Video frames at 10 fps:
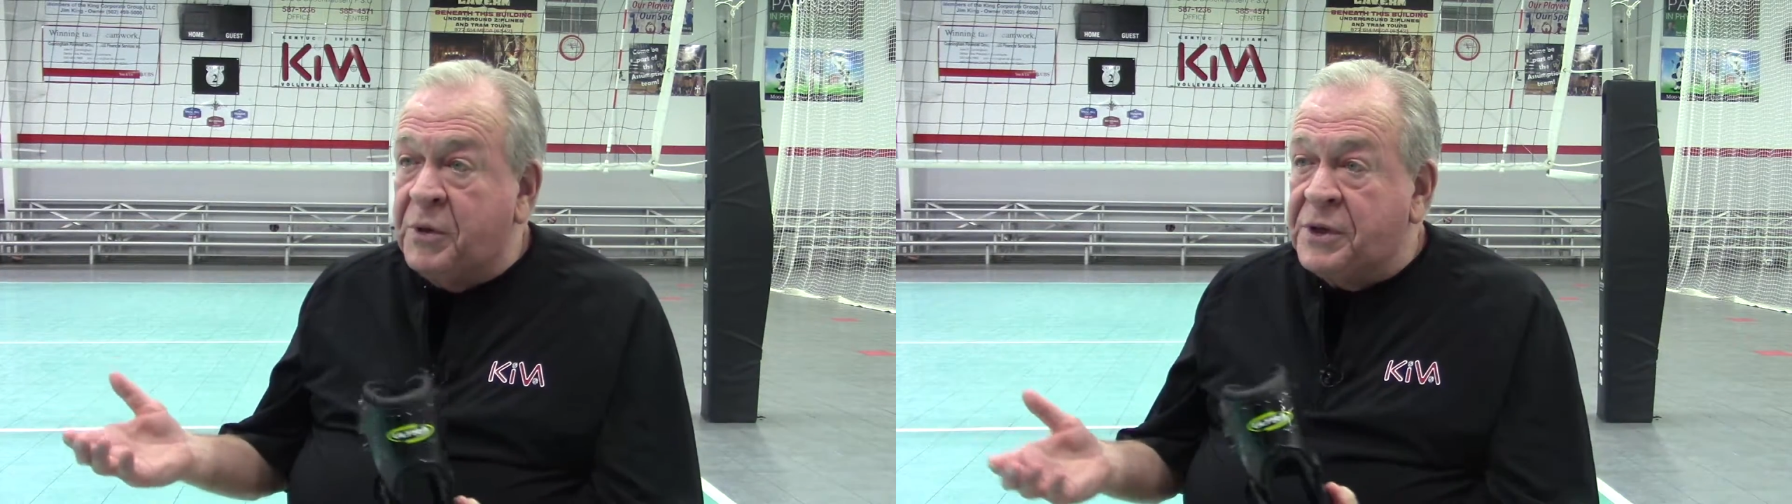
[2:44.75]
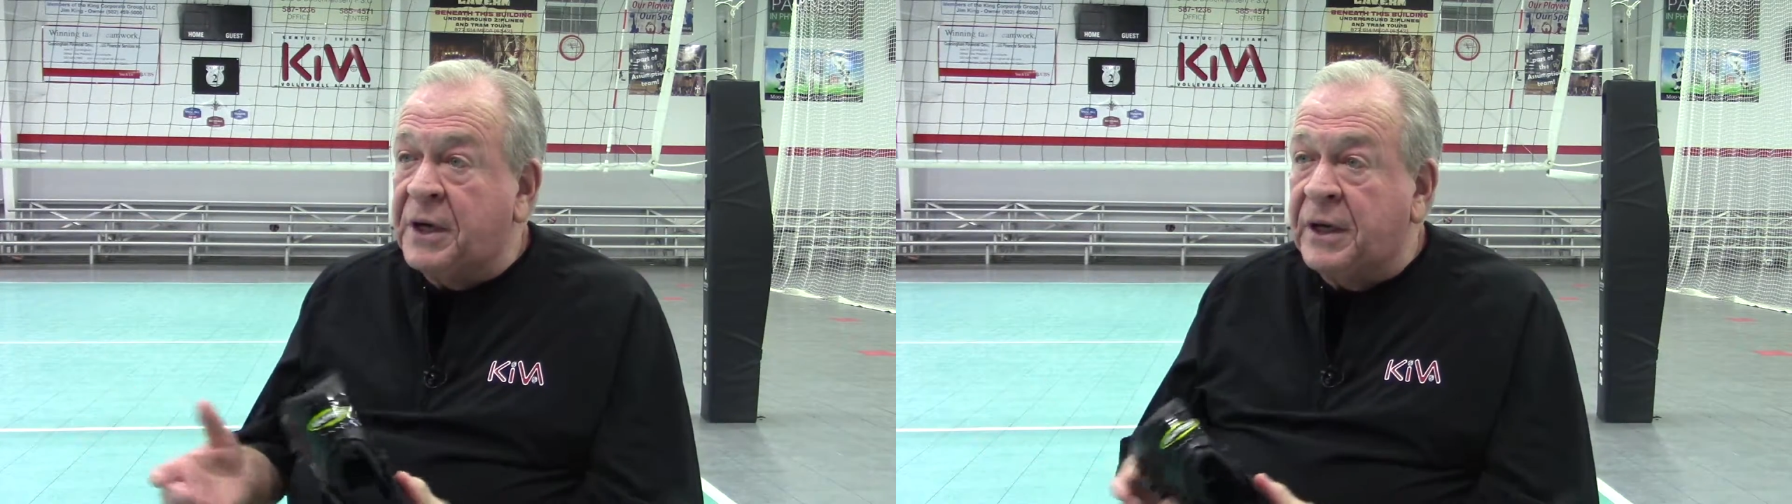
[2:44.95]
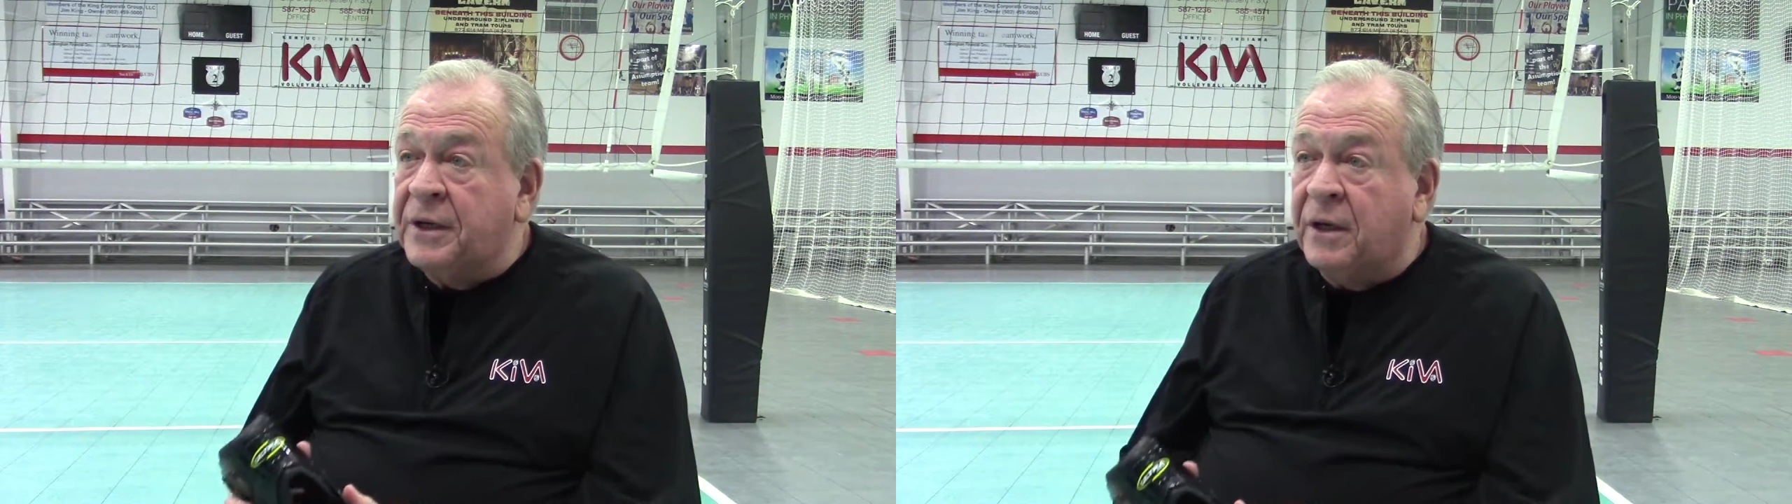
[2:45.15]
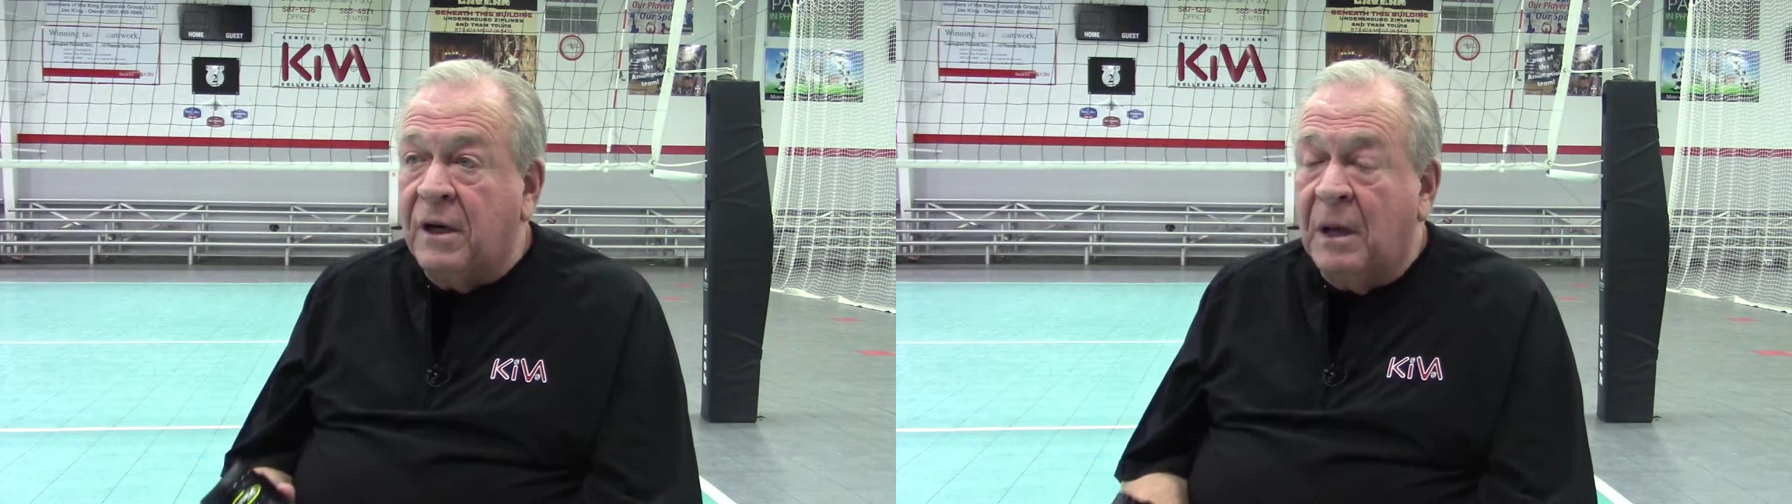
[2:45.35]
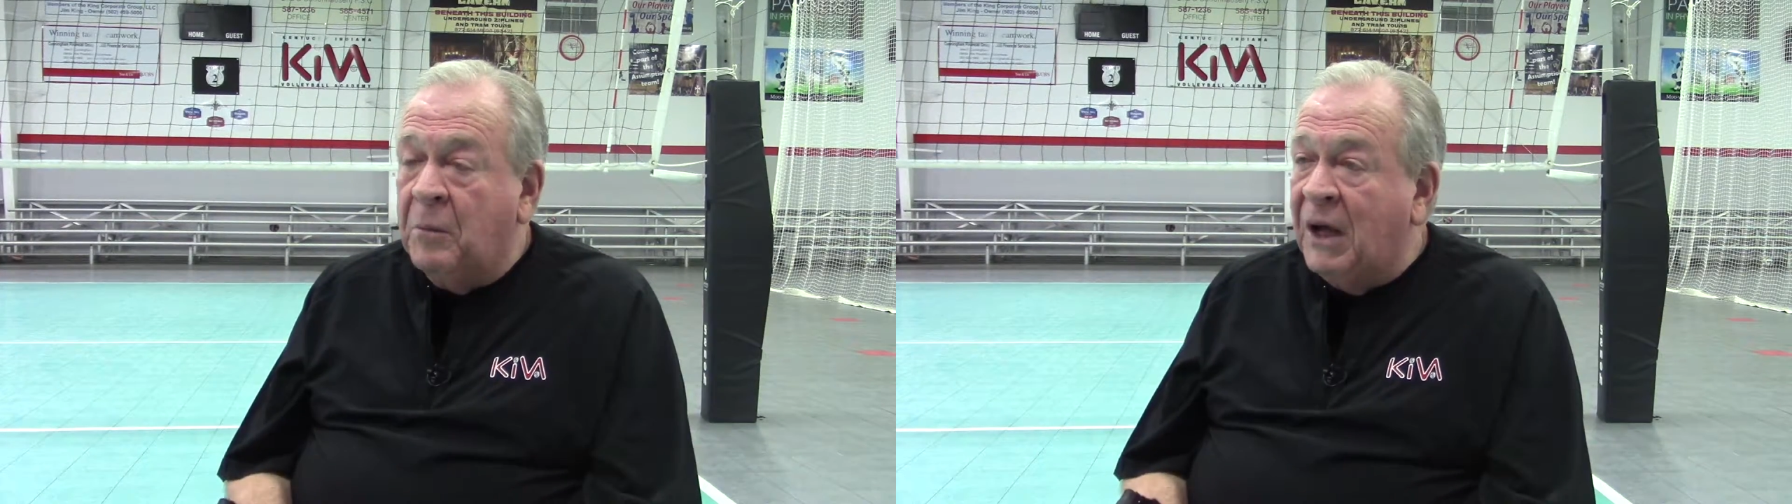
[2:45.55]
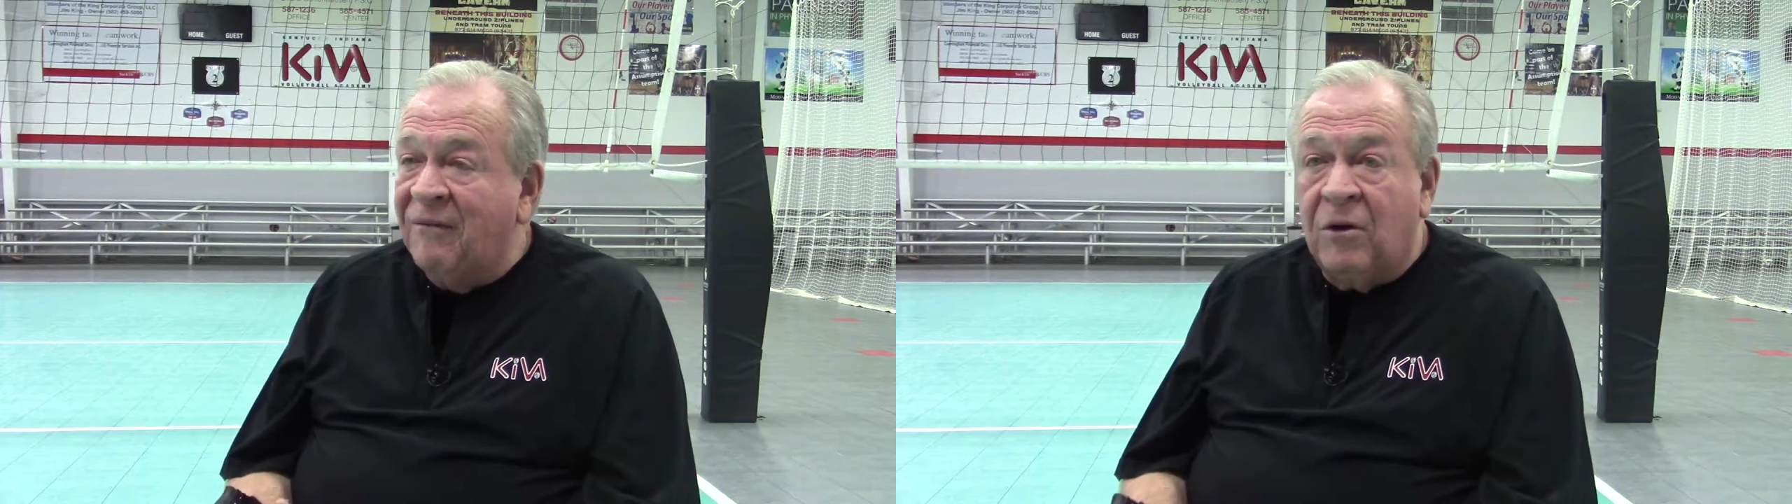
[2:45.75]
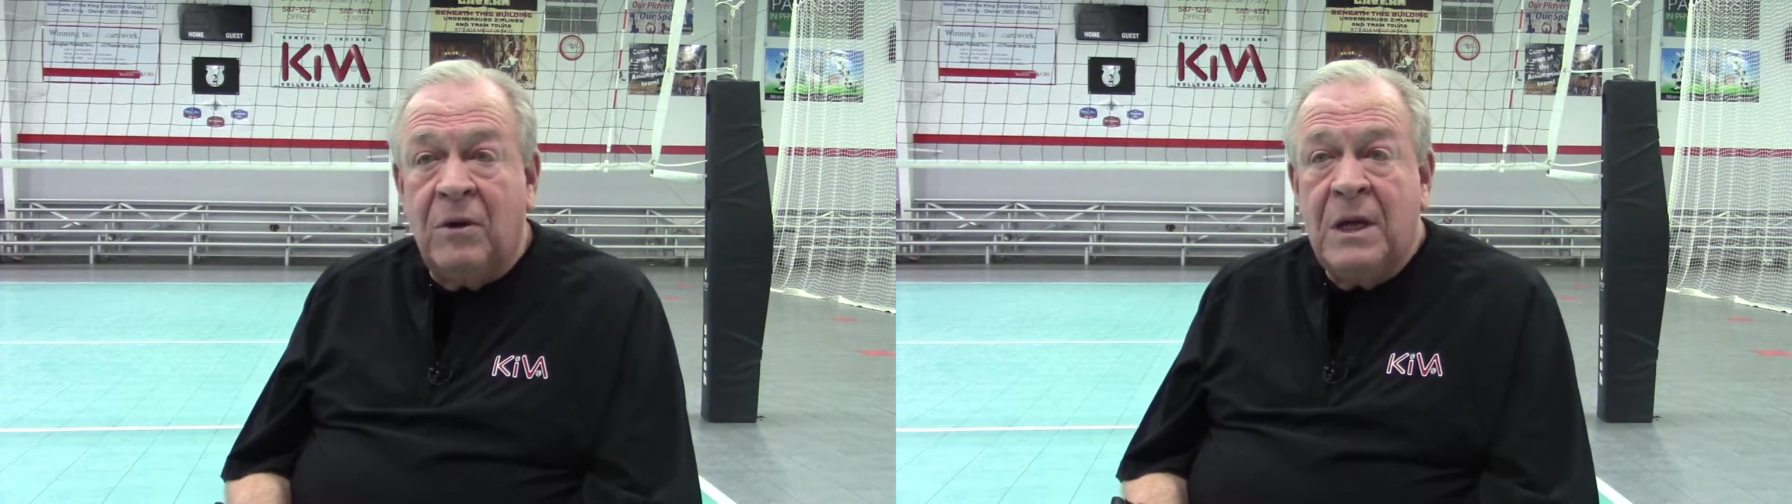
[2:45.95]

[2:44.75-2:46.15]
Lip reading: particularly at the club level,